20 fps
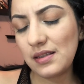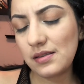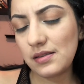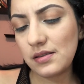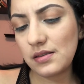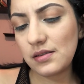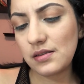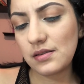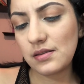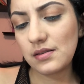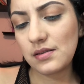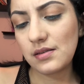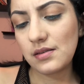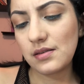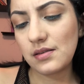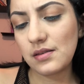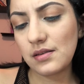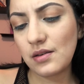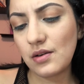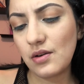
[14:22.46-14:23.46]
is
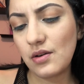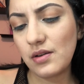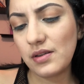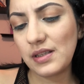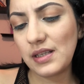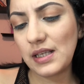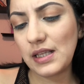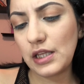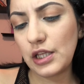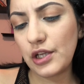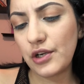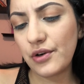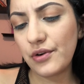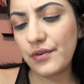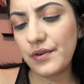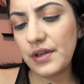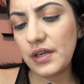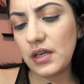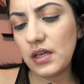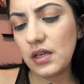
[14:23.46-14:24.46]
called
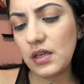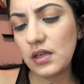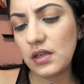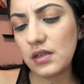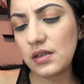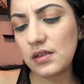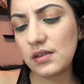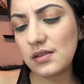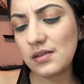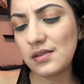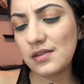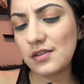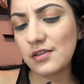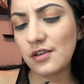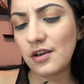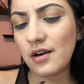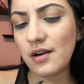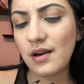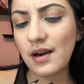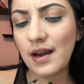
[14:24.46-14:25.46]
Glittery
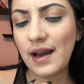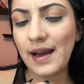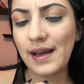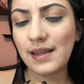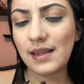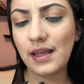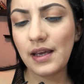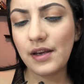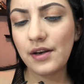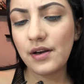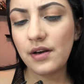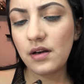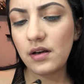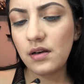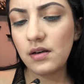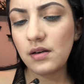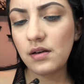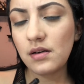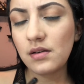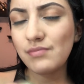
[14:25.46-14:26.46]
Star
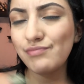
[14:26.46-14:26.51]
Eyeliner.